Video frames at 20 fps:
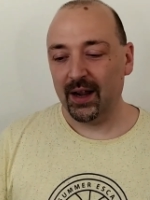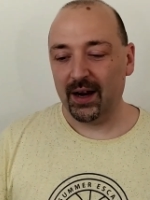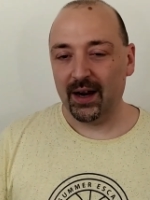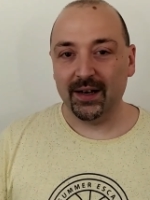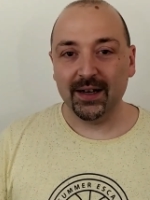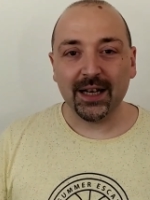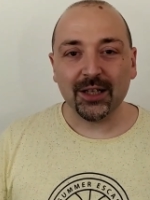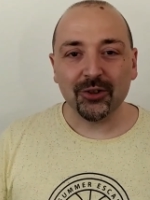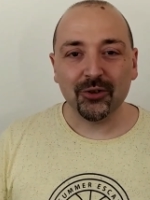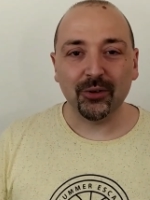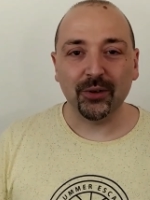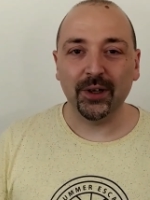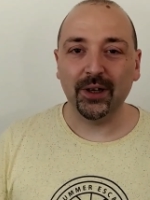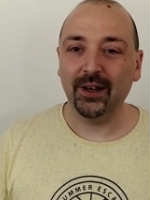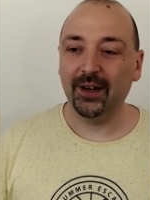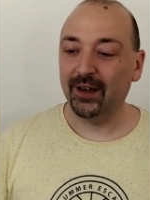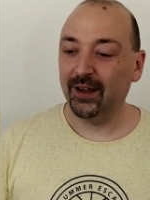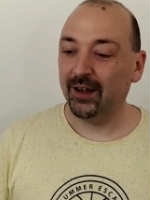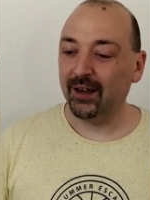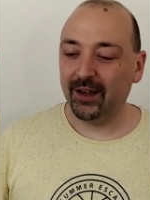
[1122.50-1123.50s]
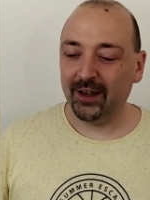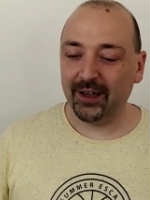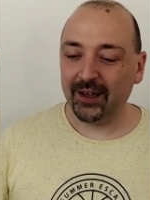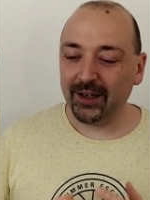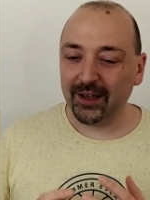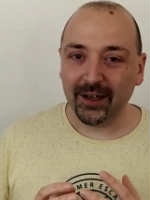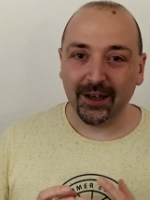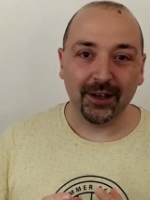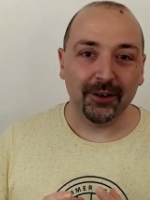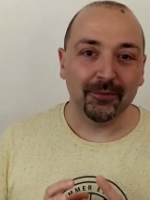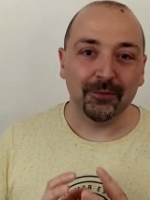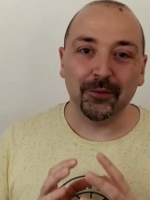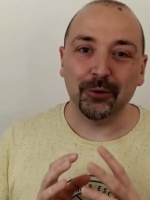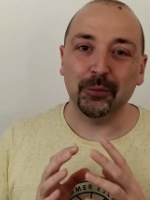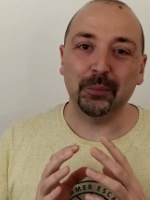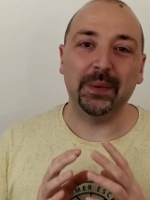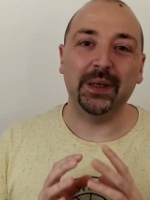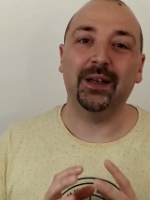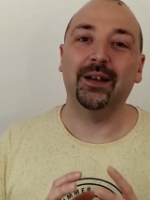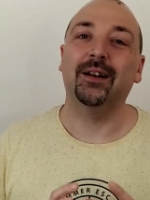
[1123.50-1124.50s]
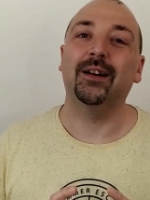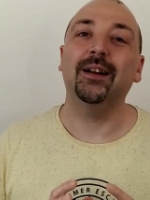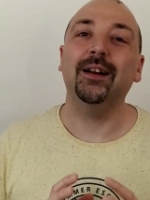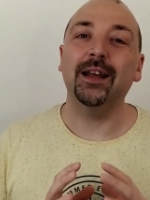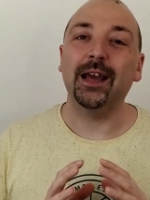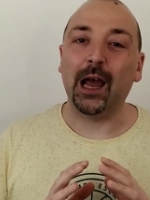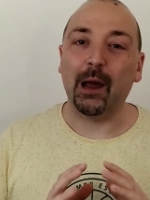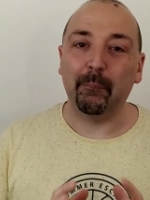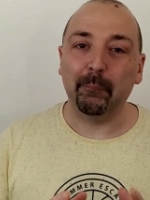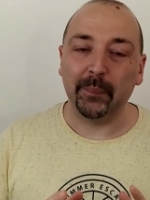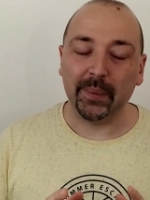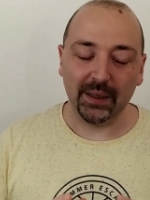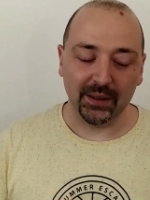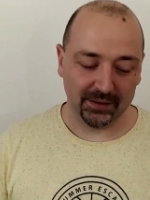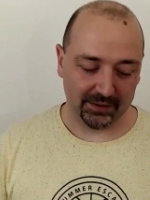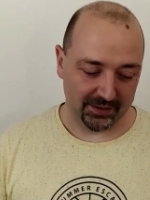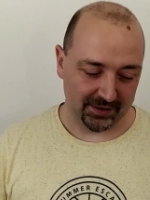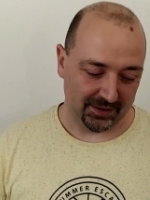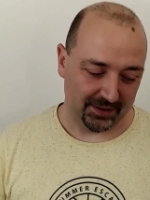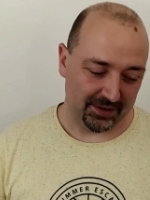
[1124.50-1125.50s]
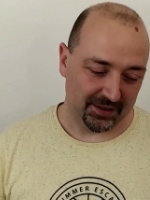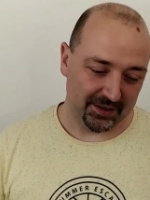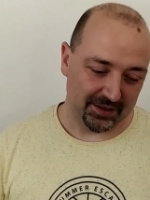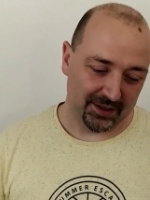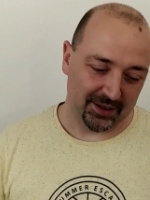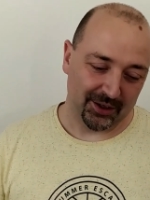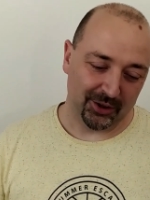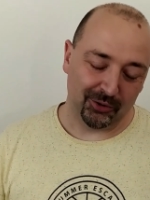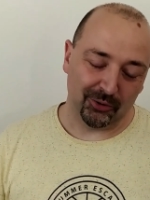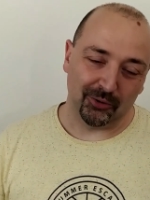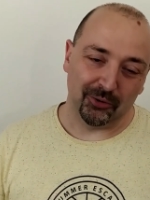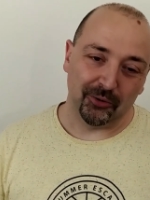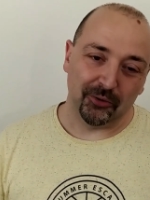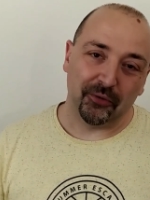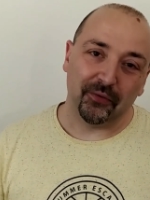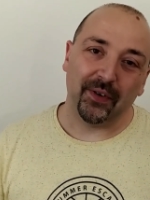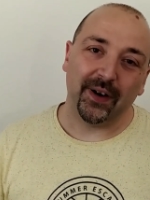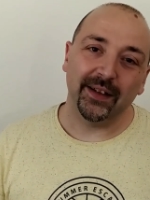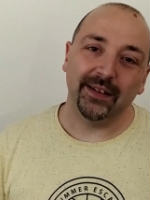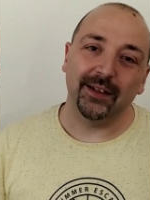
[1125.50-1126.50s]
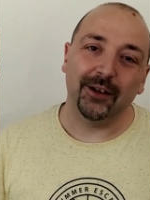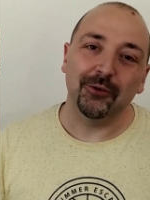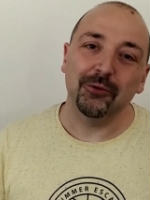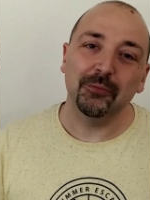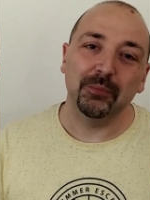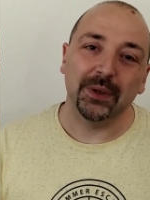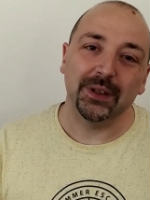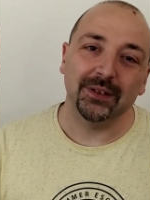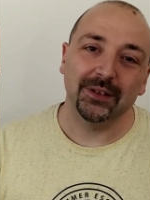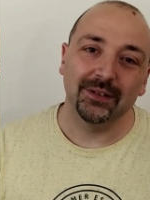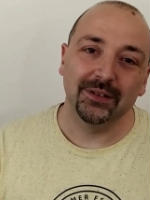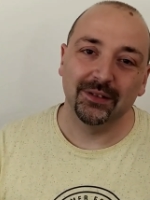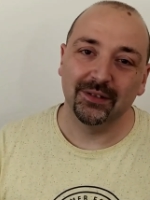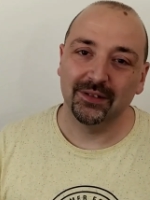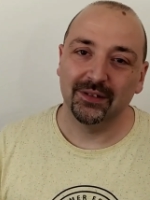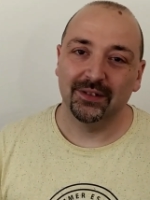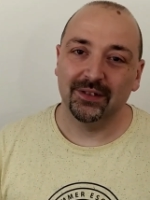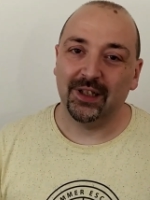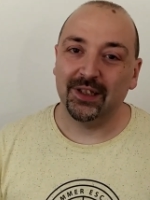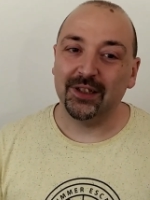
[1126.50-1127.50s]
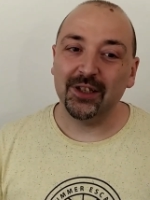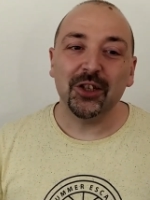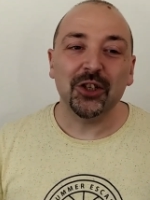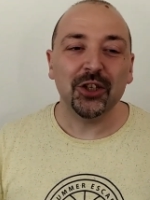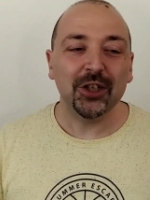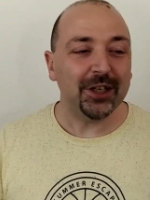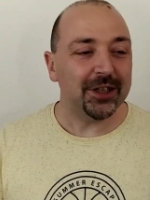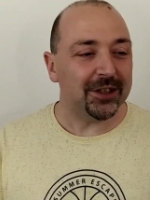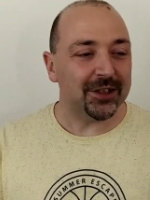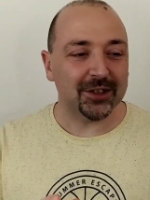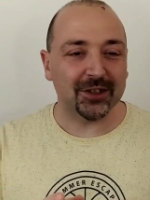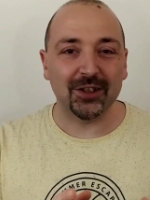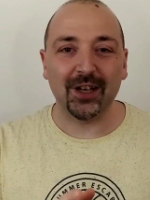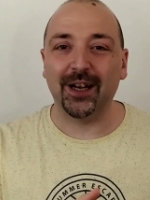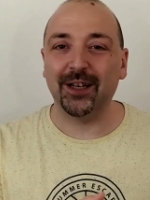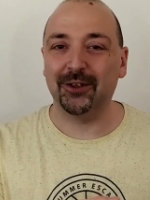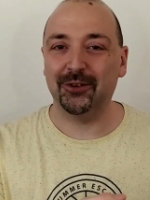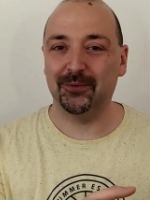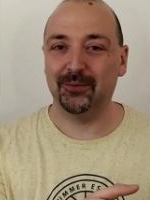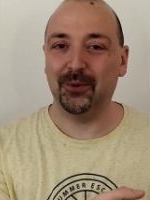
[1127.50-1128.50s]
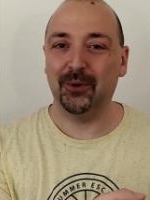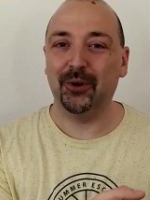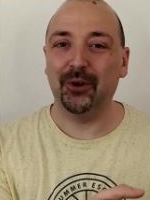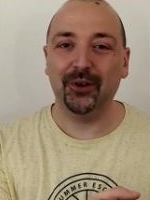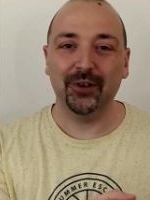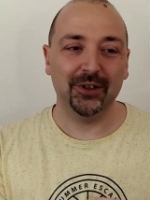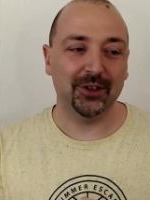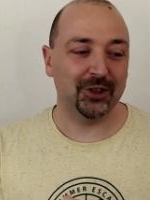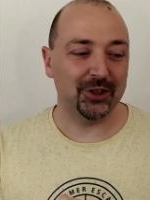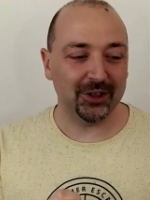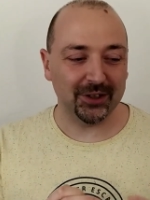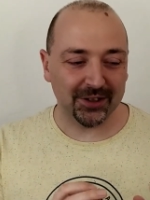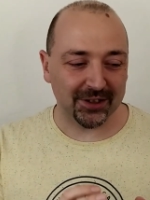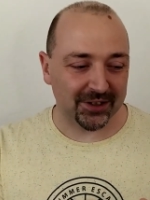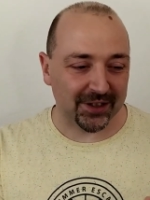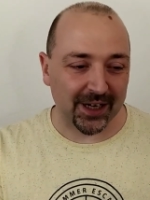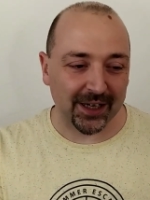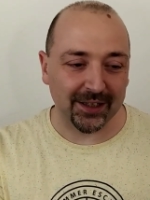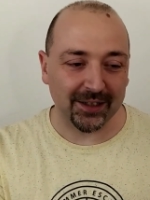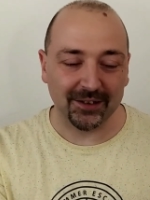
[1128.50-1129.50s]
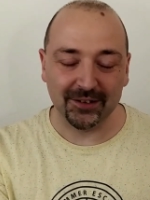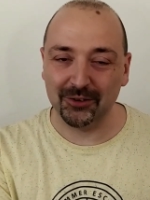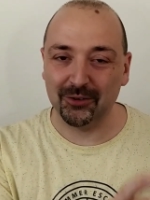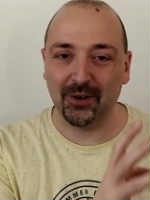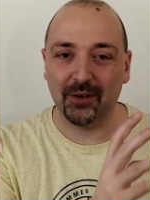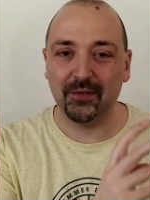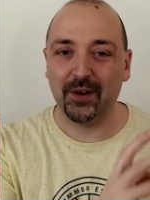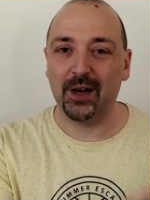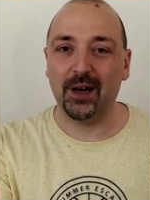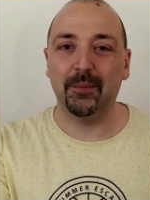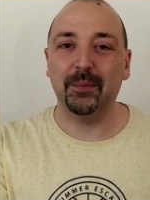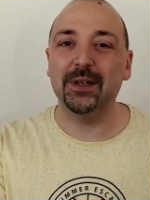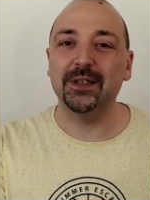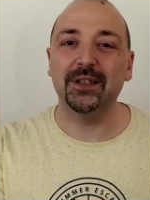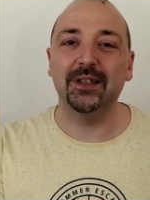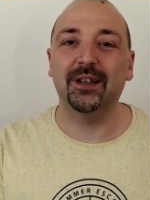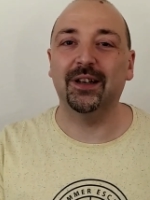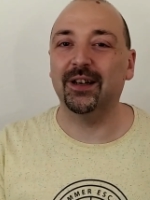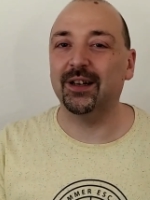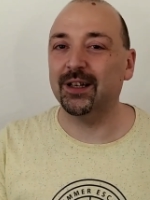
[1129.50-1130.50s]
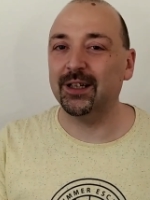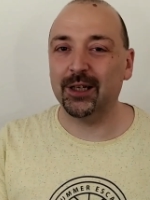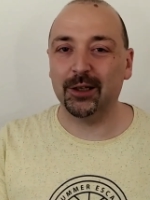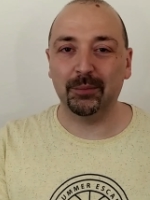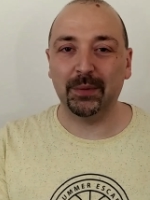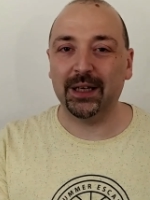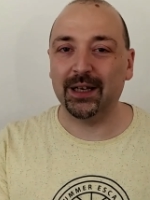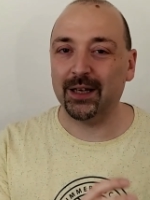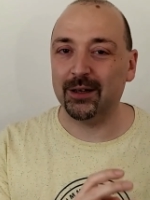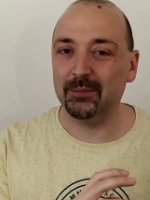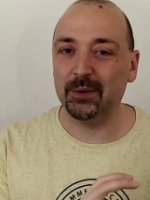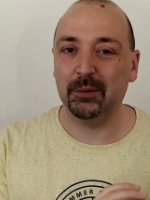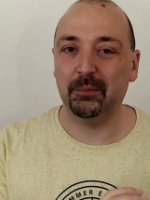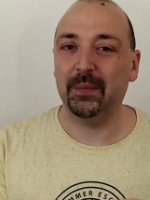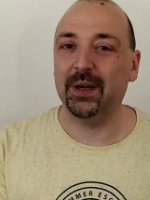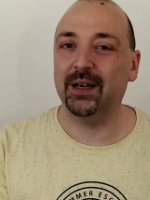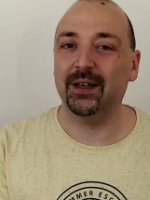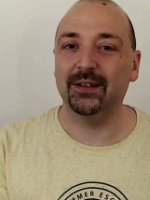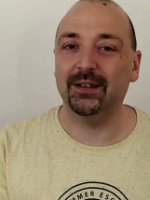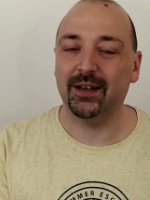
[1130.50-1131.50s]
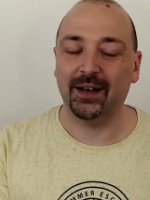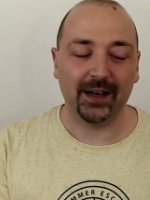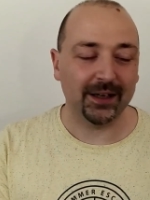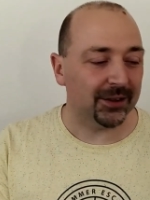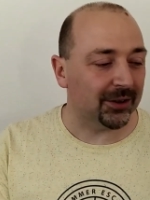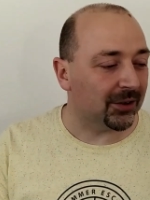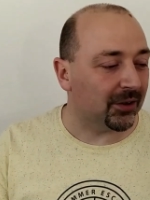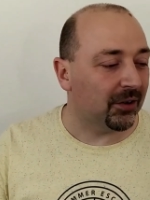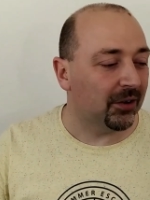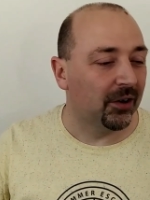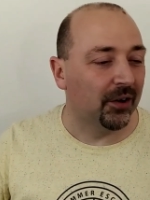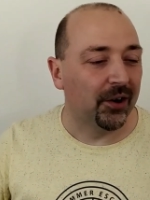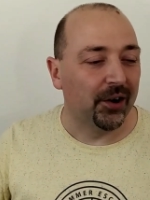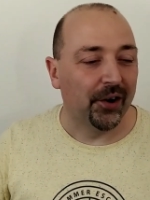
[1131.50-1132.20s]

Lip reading: And actually, he will be really happy to find a woman that she desires to work, she desires to have an amazing career, becoming mega director,